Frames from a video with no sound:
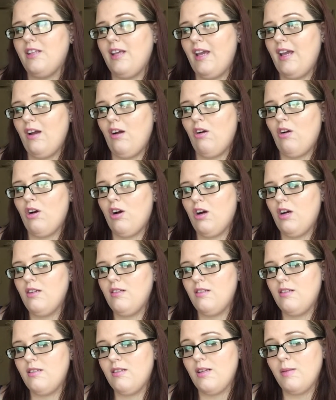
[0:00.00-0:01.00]
They are
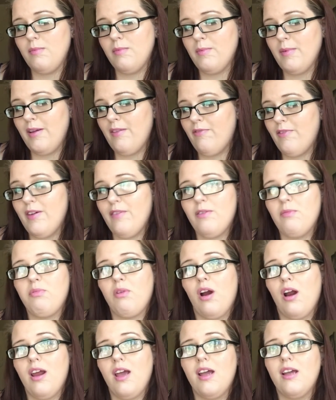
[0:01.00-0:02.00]
some of my favorite
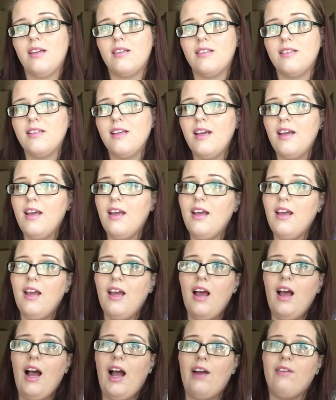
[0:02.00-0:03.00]
products.
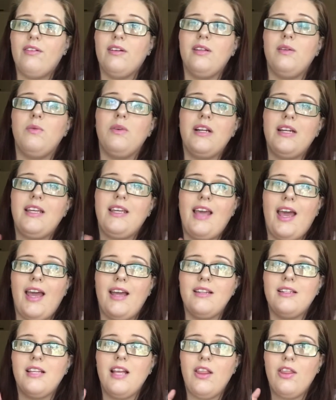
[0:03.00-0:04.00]
I really want to
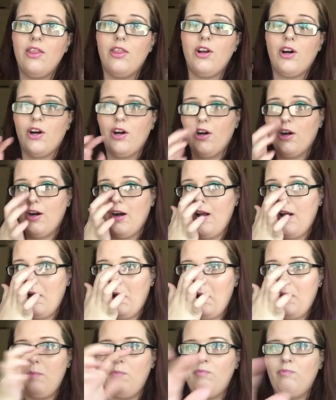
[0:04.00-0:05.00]
get their,
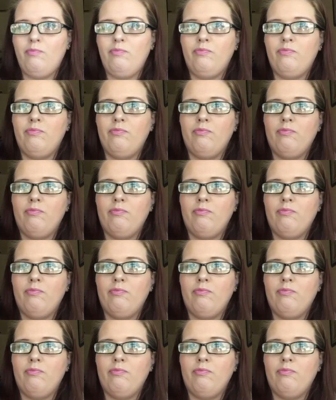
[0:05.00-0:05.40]
um,